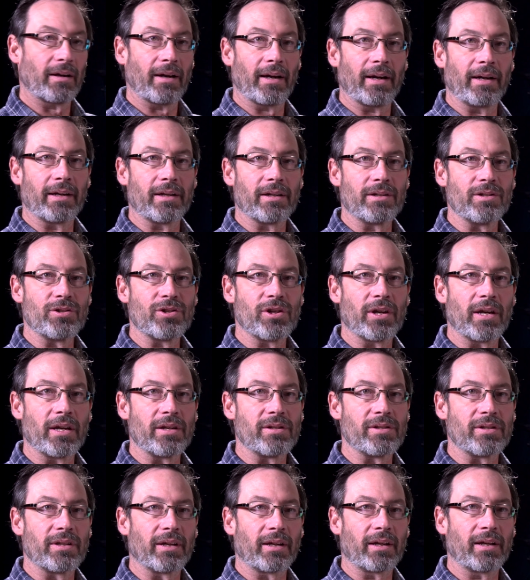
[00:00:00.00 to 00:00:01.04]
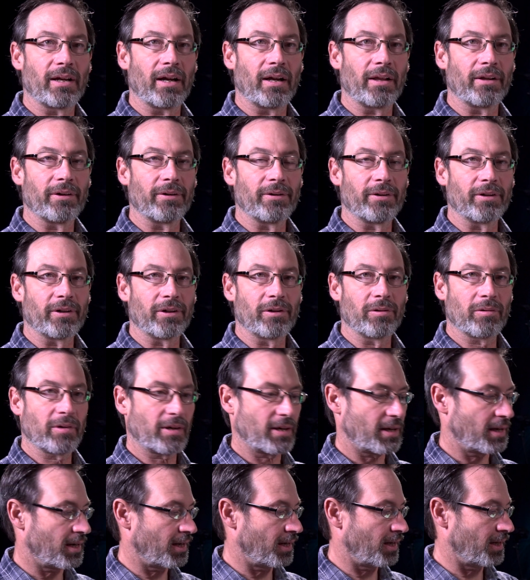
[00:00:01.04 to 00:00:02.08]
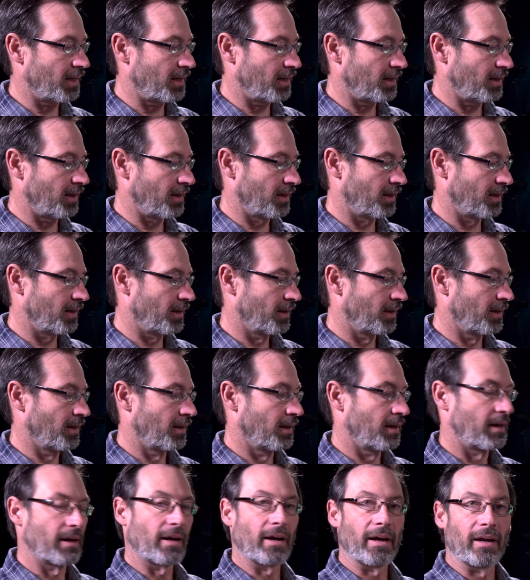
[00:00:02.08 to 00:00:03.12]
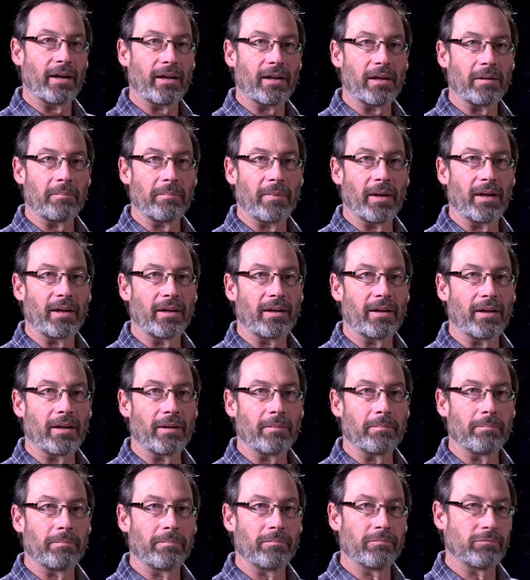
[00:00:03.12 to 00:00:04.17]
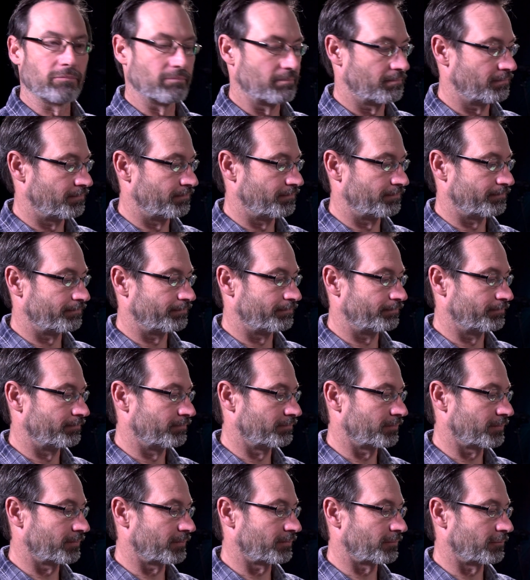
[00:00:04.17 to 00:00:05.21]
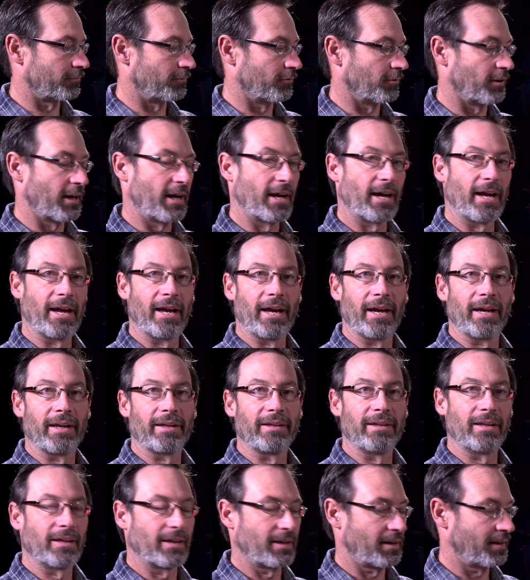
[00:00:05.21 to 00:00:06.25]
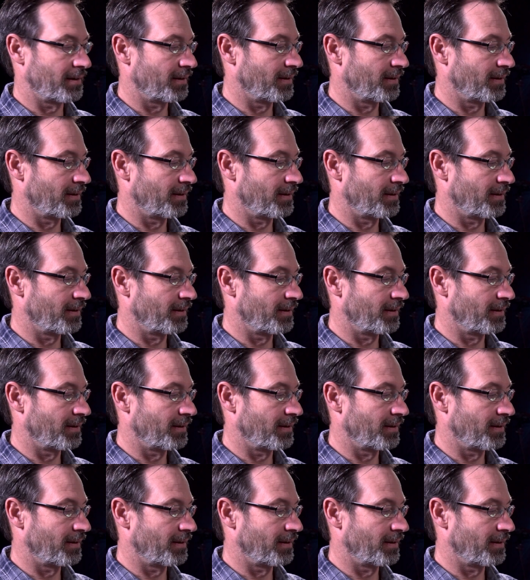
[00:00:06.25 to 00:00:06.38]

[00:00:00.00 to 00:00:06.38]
I can change the color to green. I can make it red.